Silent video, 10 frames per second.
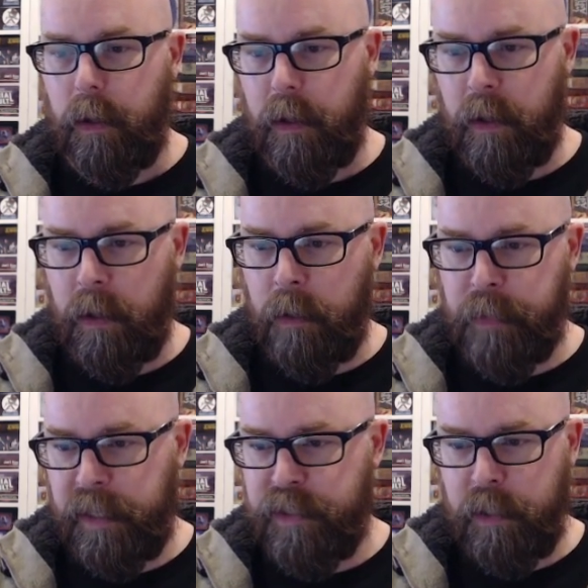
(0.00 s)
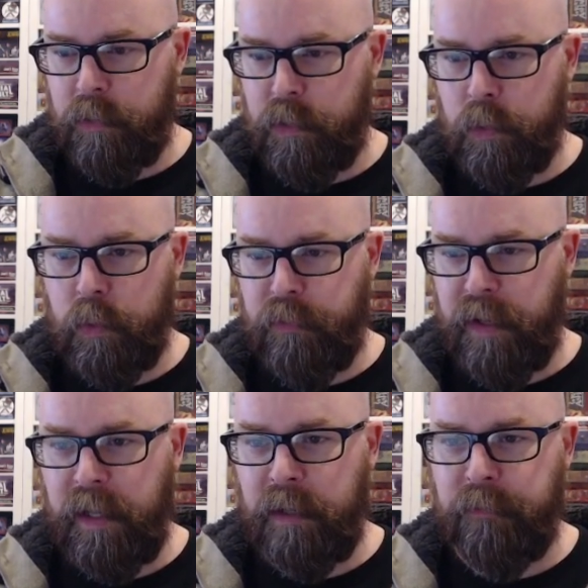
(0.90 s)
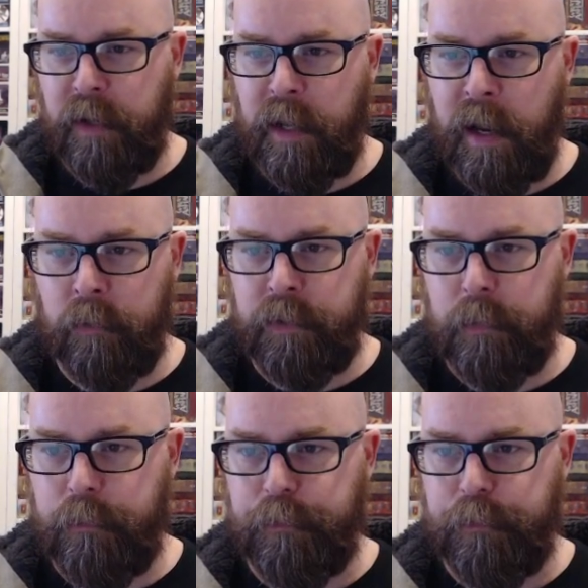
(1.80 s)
But I set it to fading in and fading out